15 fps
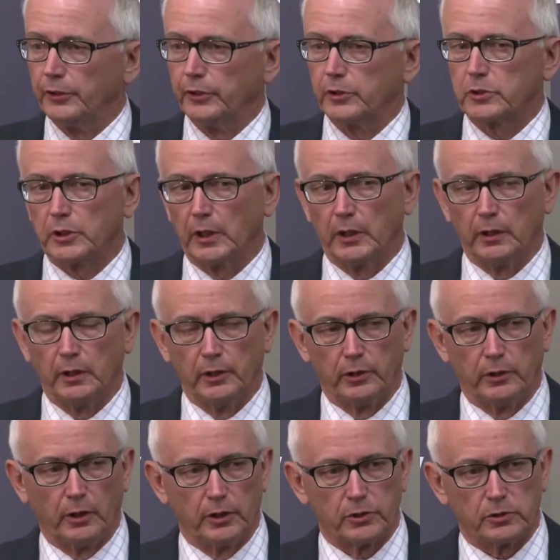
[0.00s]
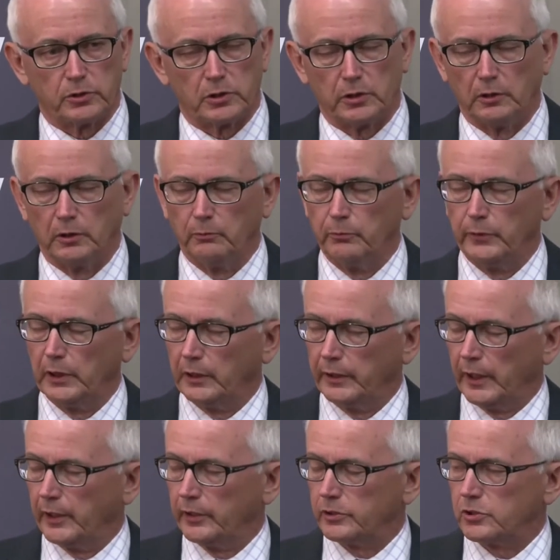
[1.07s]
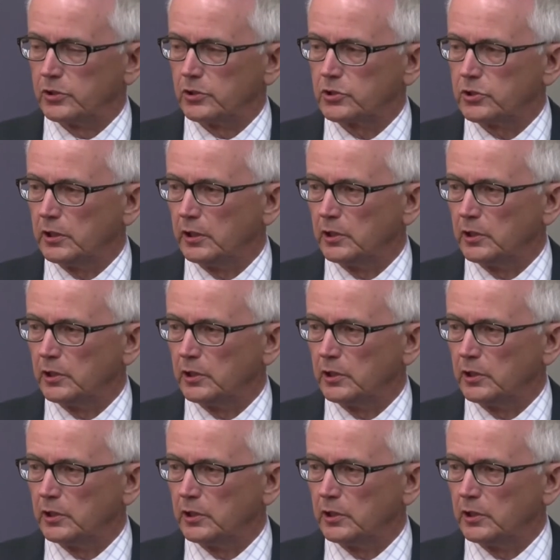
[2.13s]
That's, as Mayor Lianne has just said,